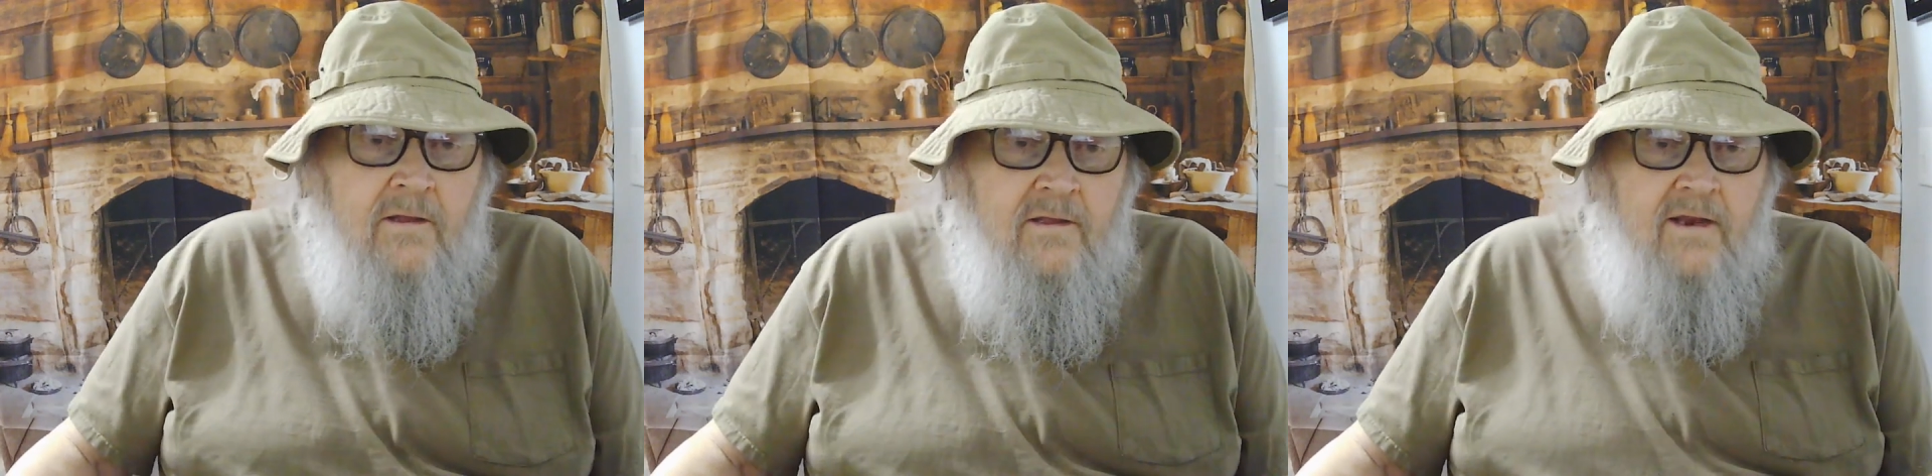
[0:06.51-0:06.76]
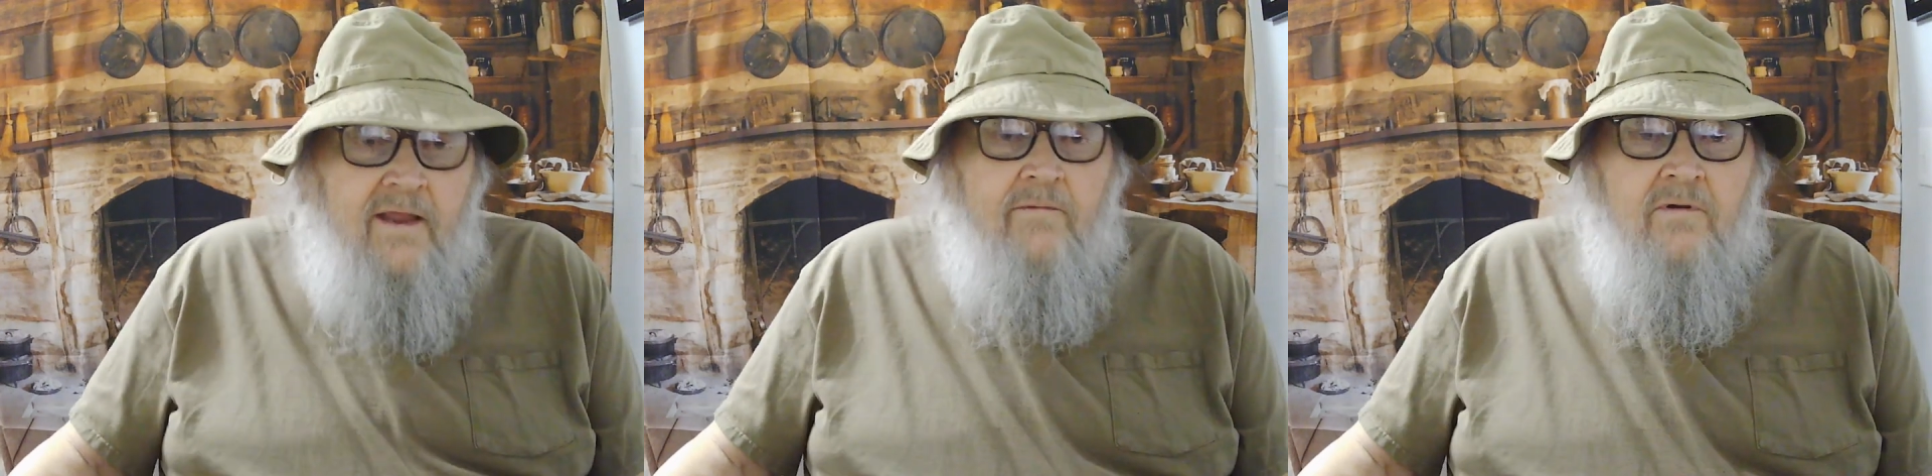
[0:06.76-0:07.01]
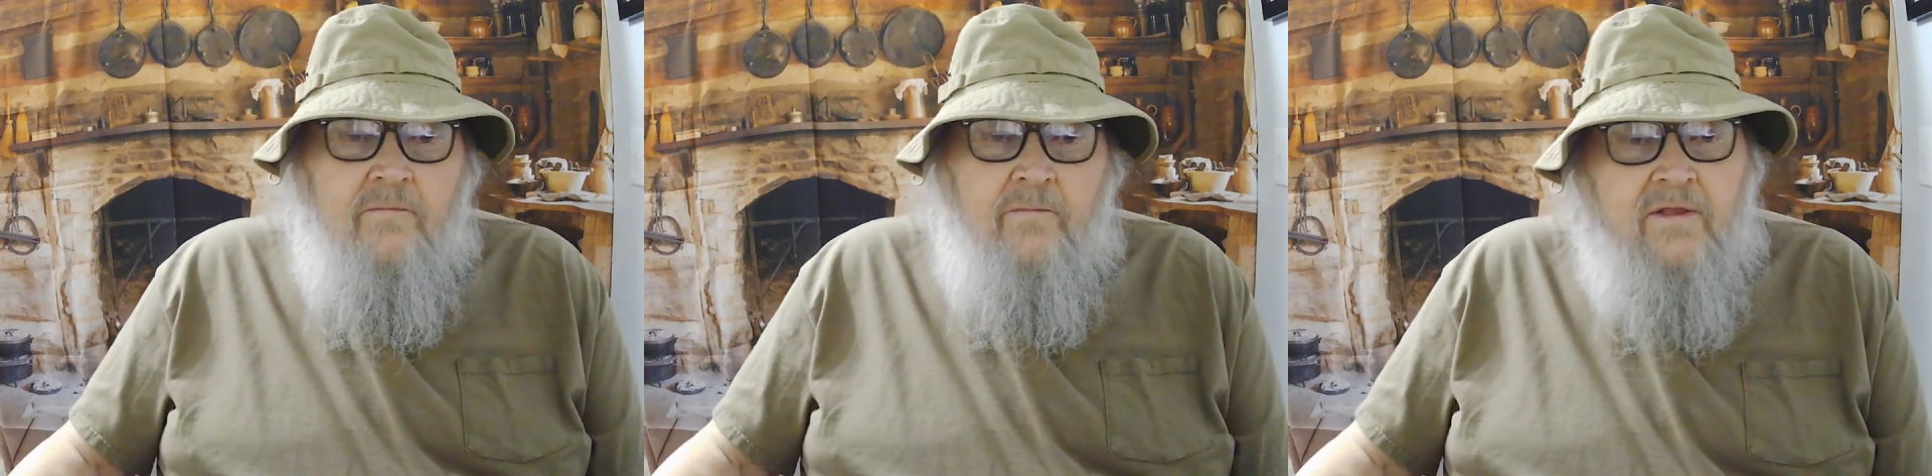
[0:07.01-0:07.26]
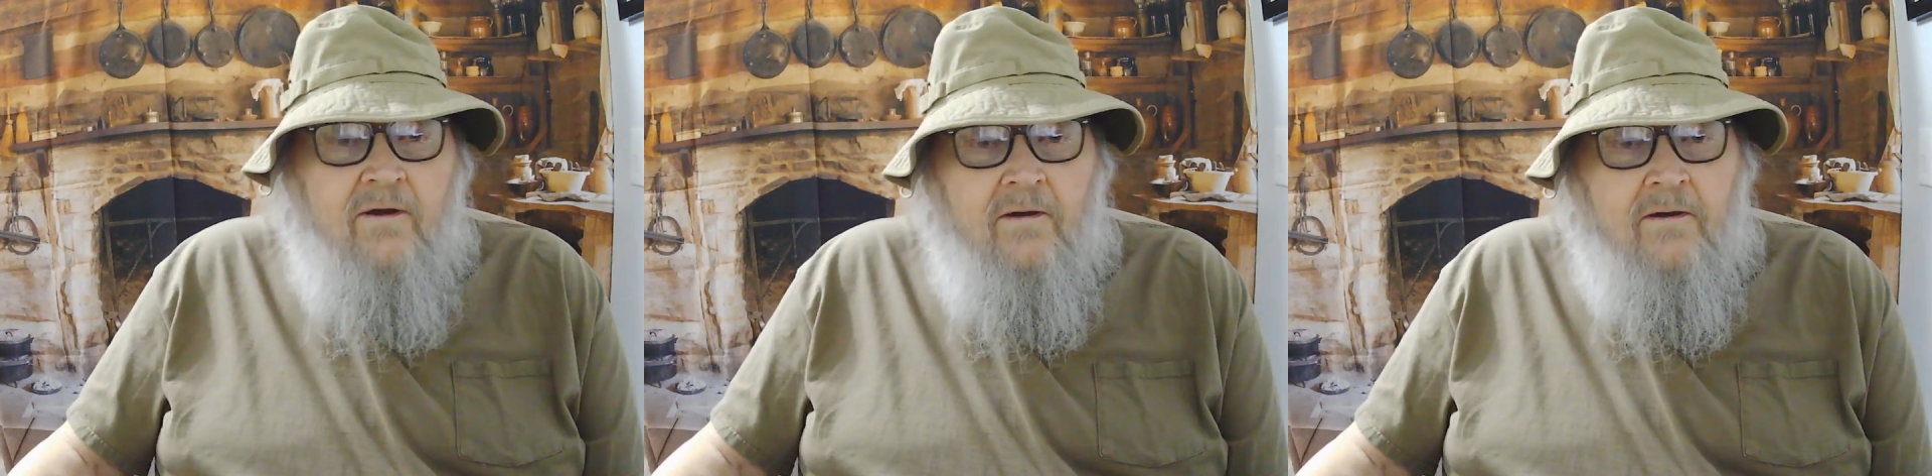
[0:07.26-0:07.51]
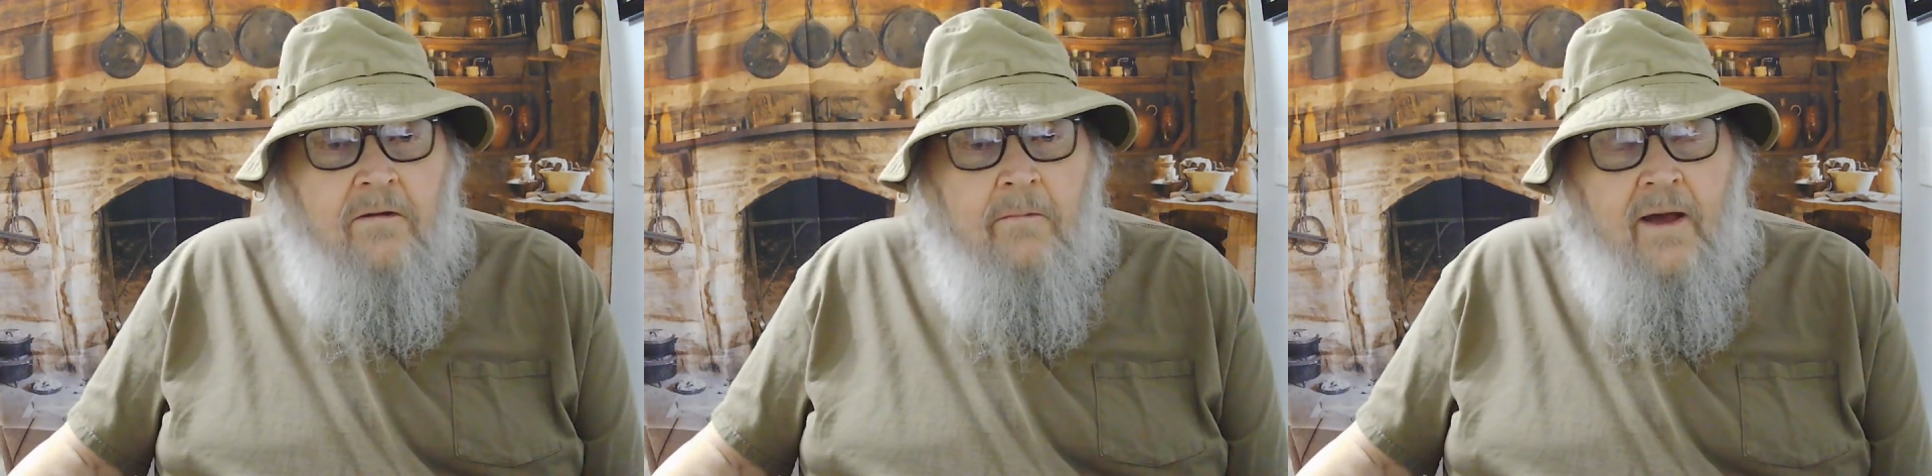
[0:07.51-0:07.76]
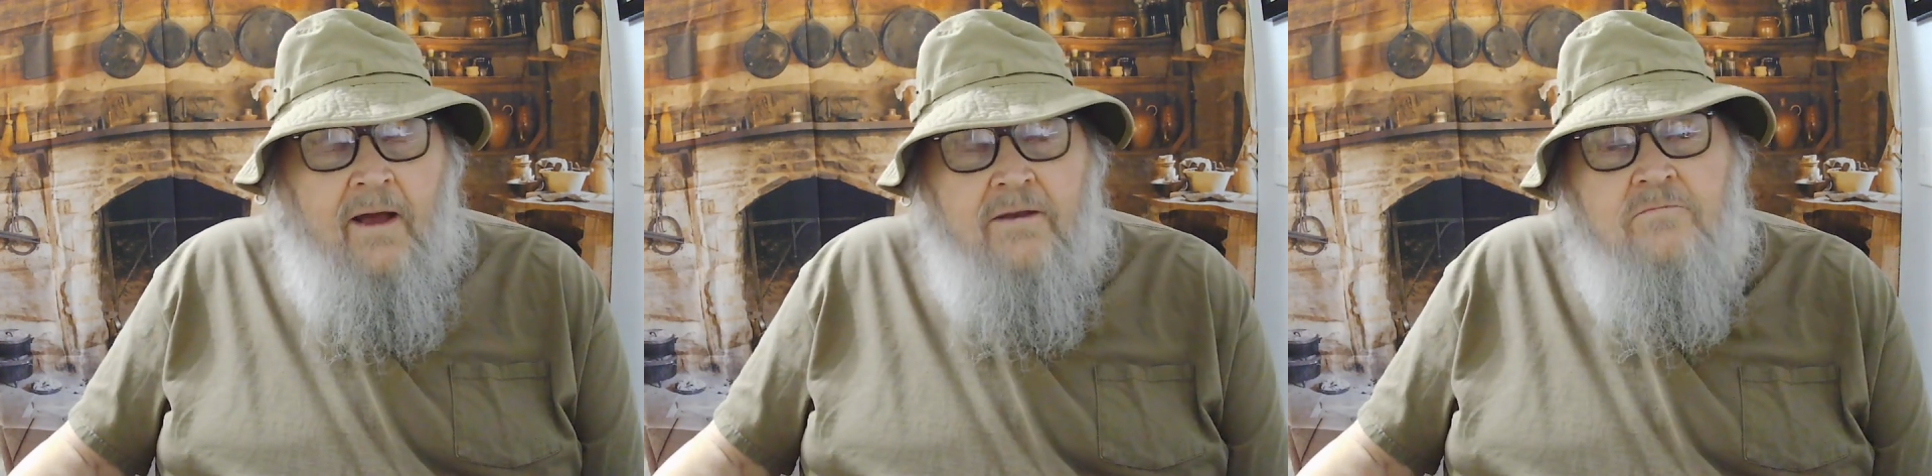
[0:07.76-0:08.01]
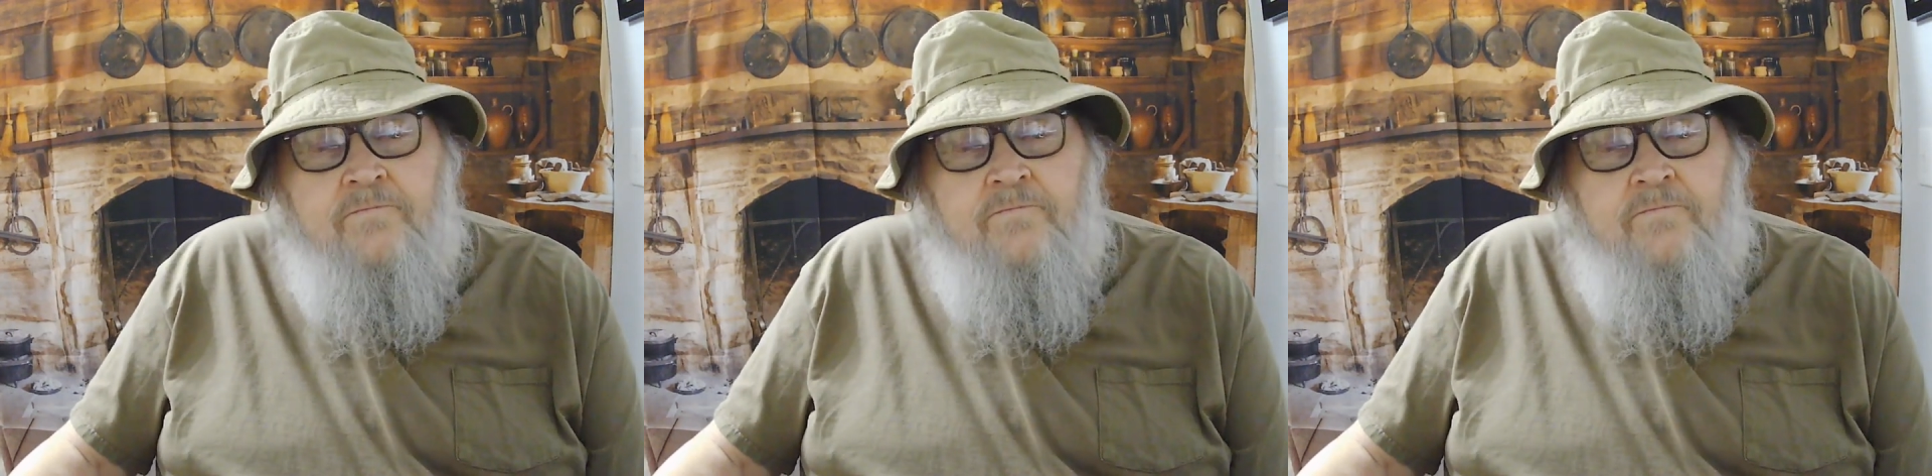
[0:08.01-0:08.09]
Today we're going to be talking about